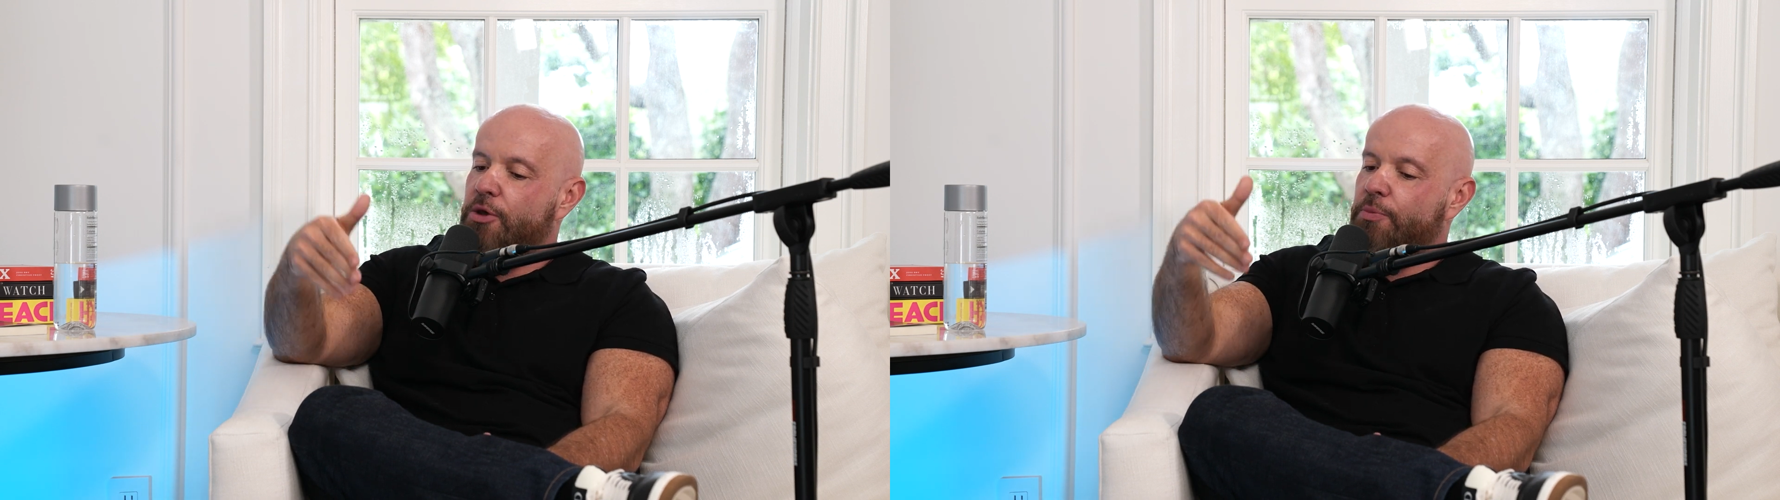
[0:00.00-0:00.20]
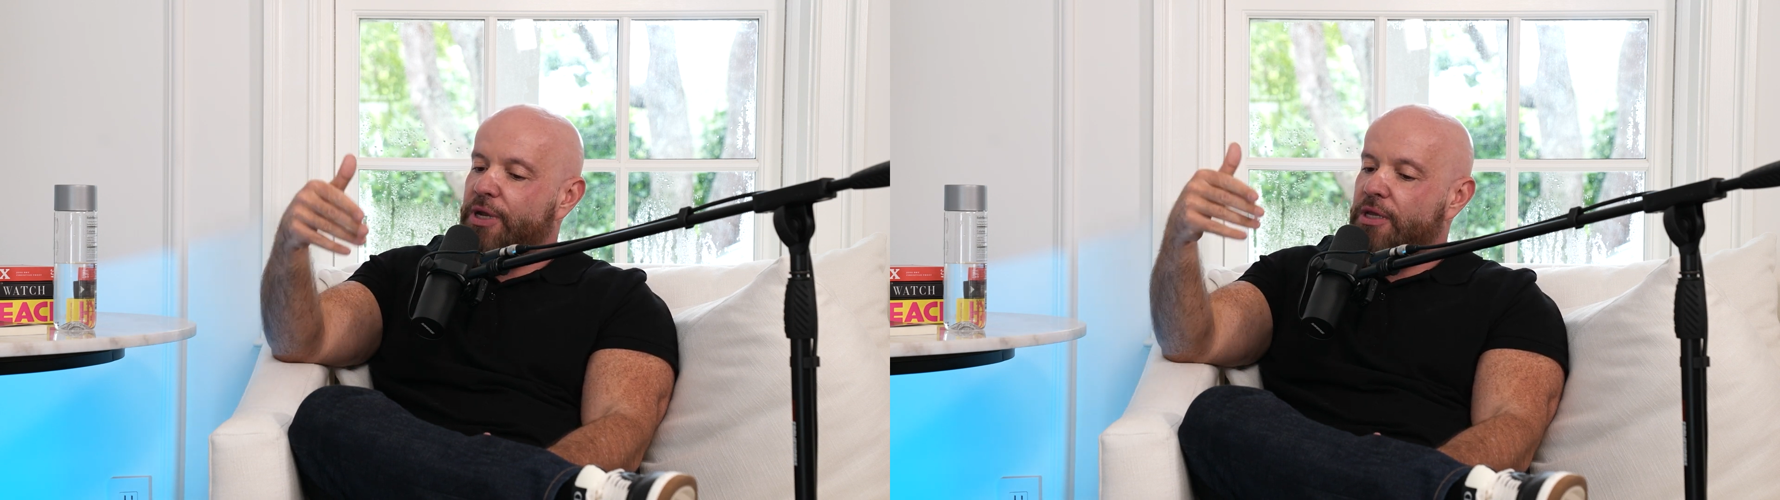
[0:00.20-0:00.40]

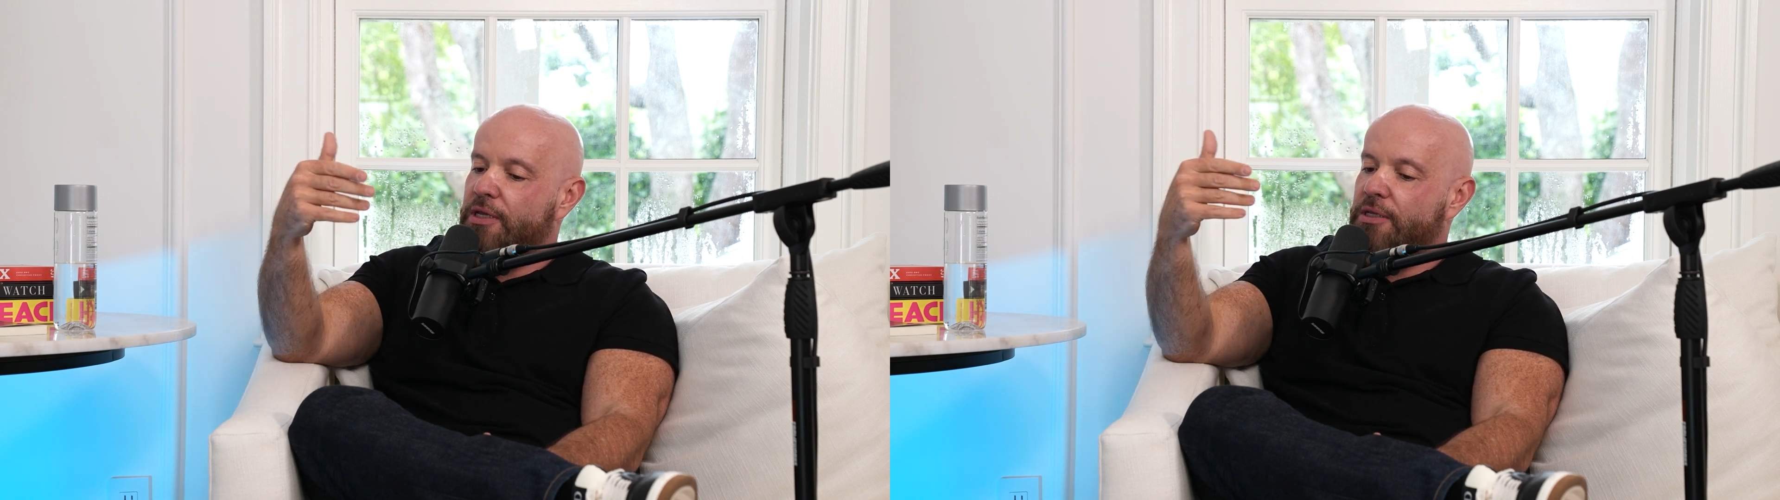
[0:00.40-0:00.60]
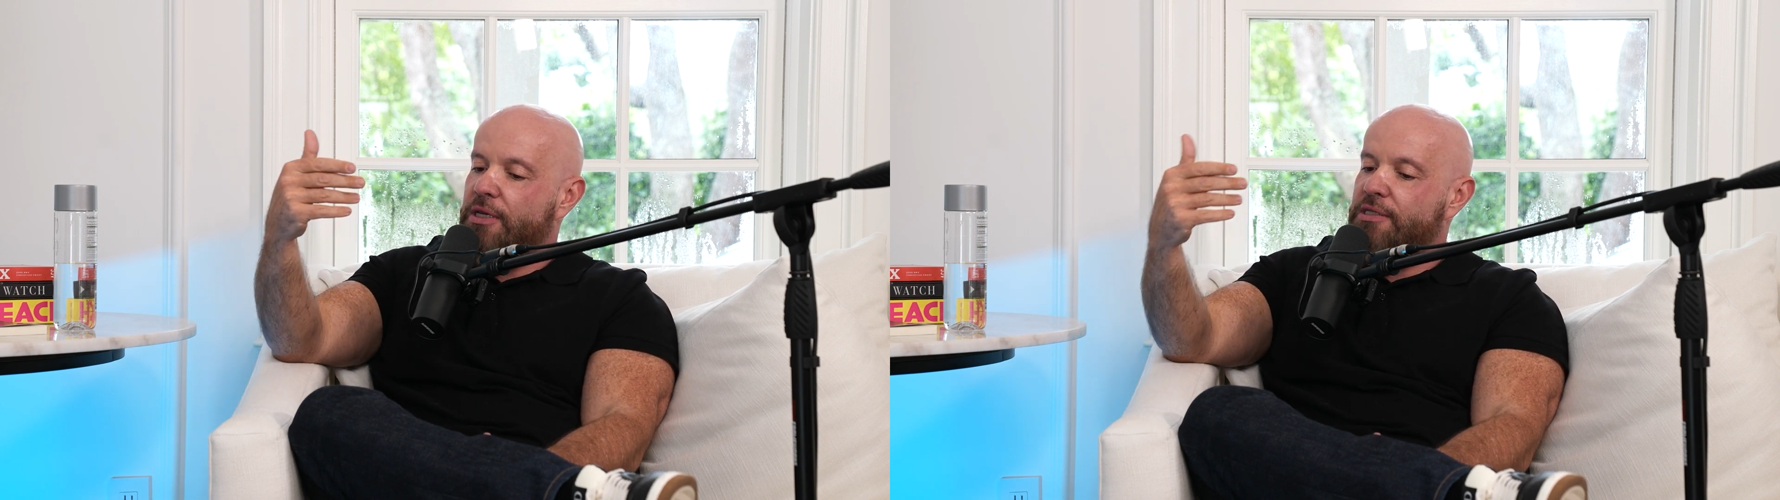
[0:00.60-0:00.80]
But
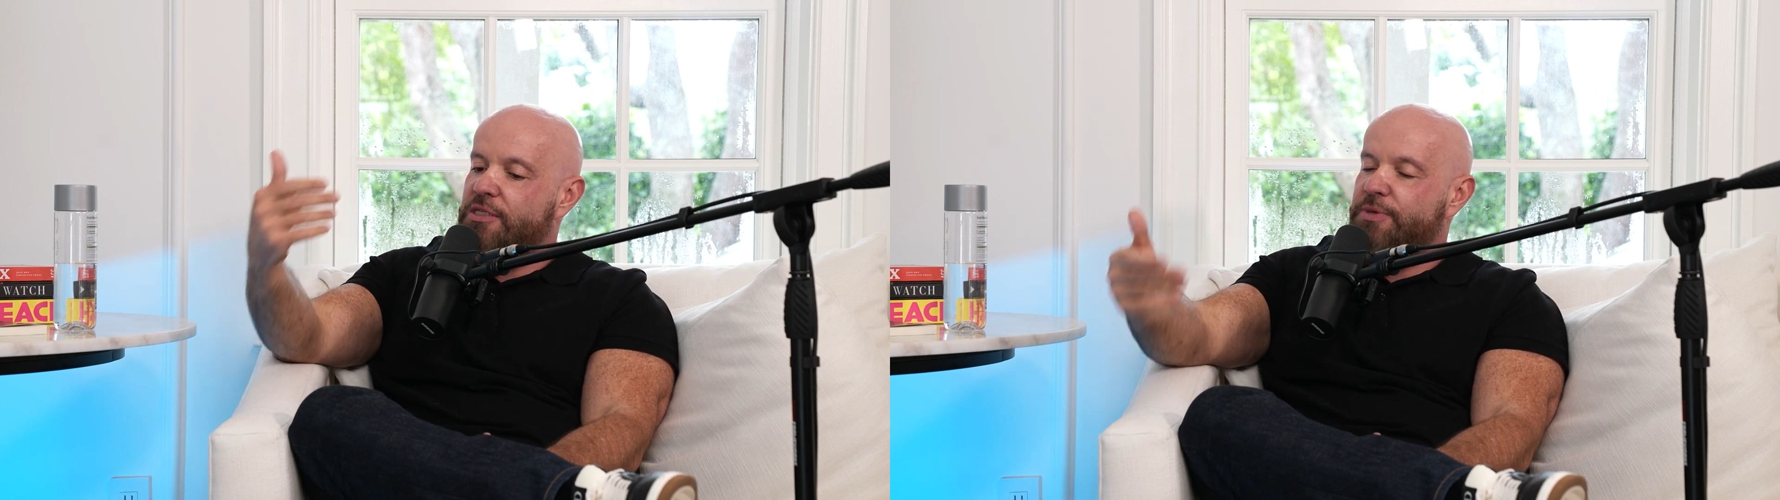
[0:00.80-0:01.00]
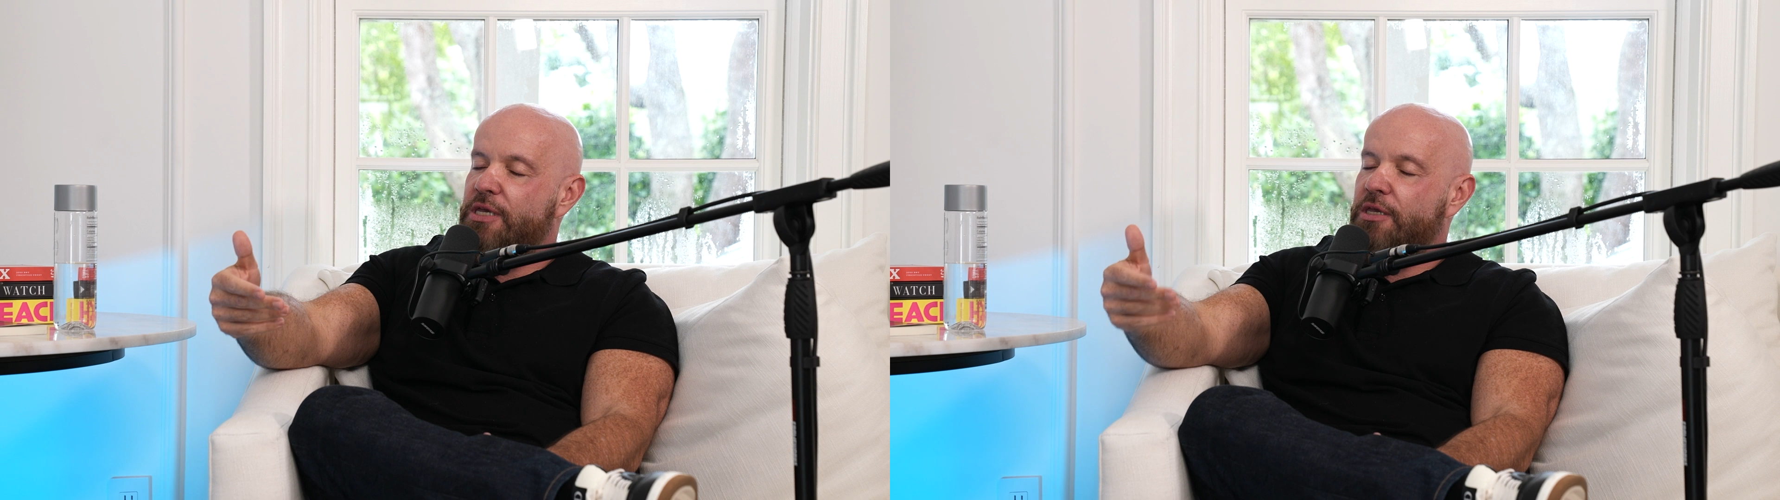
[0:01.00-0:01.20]
in
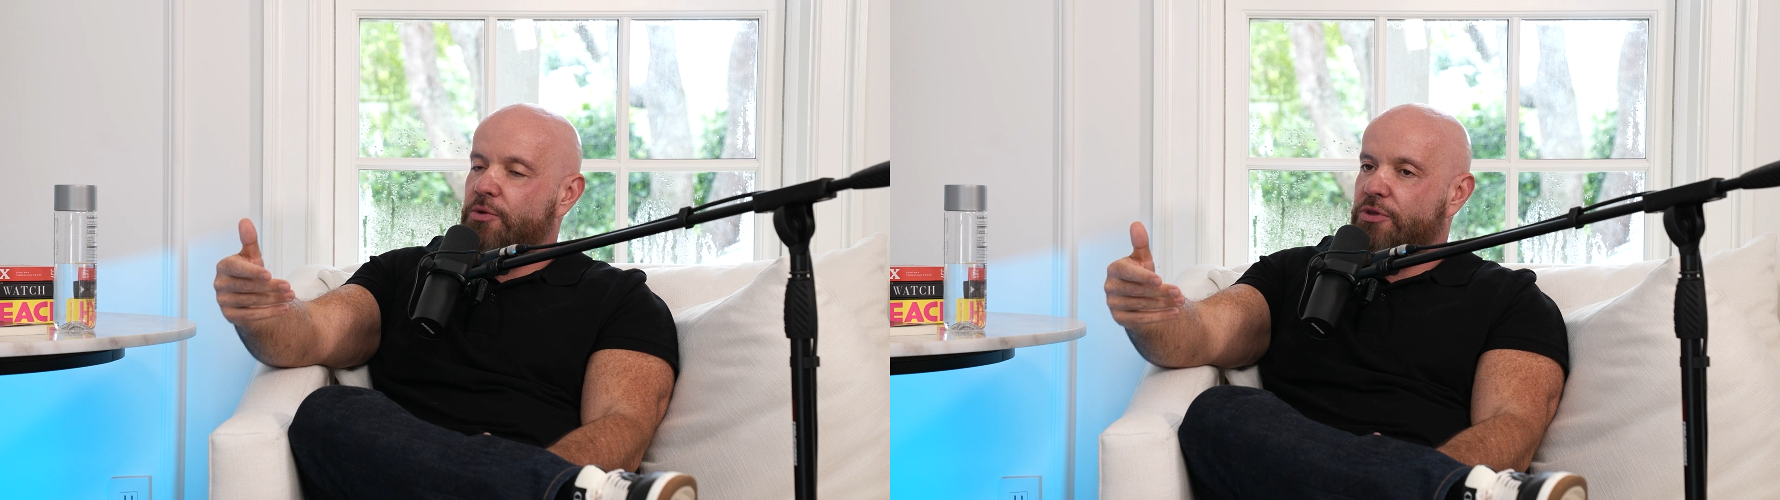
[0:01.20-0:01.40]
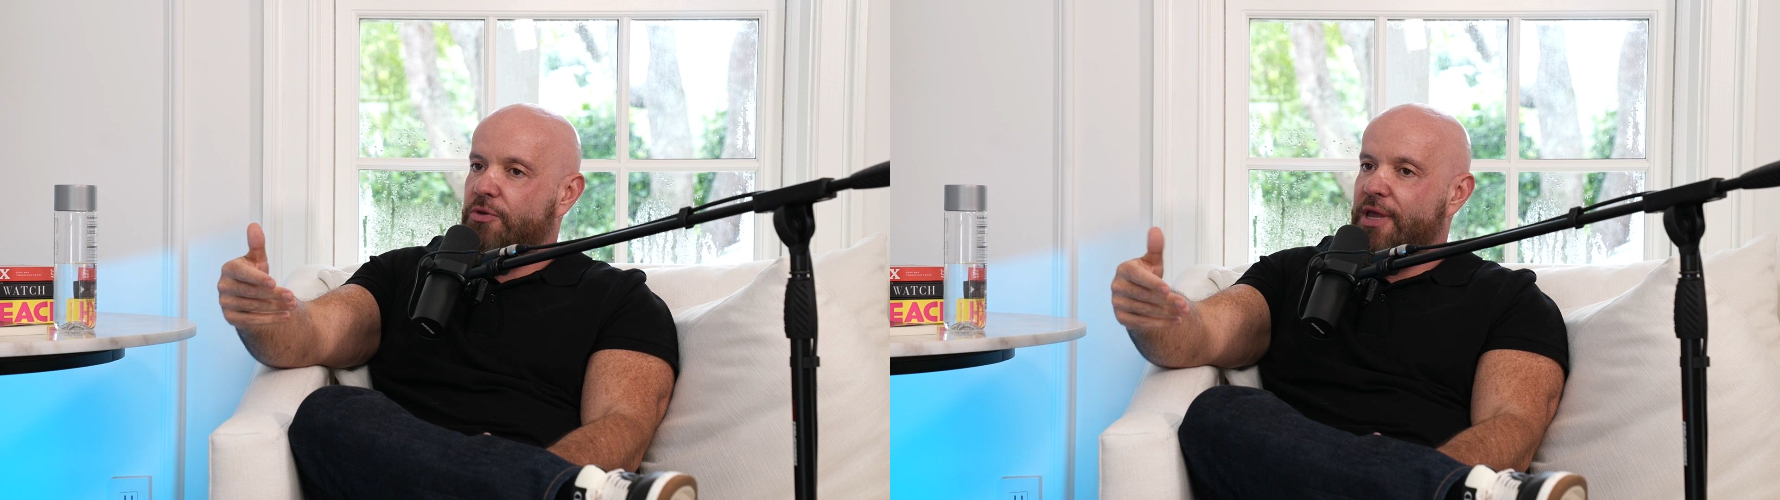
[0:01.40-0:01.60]
speaking
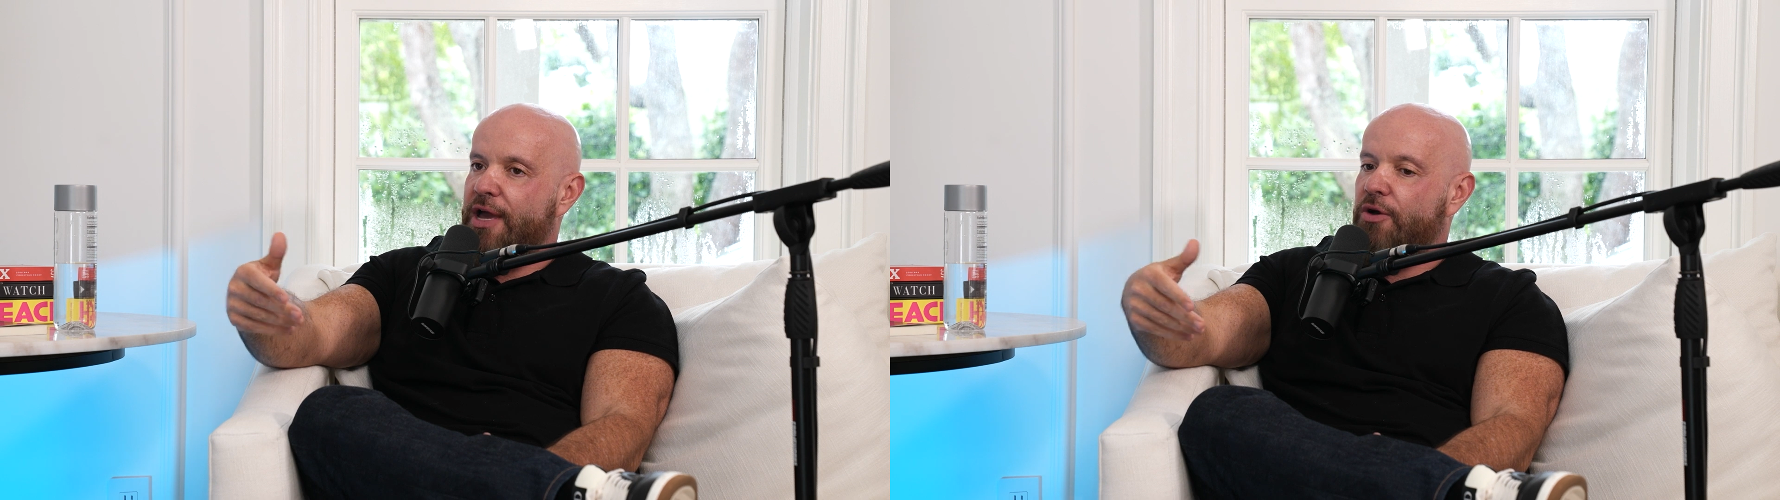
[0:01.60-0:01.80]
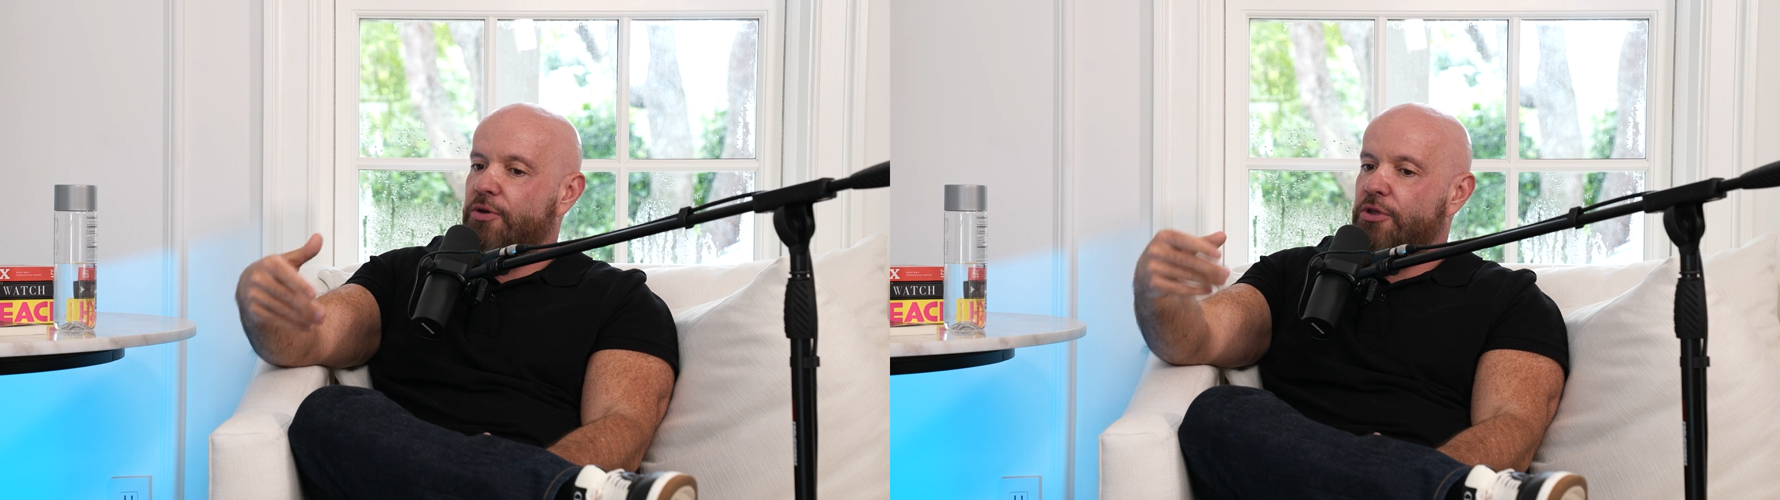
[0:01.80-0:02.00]
with you now,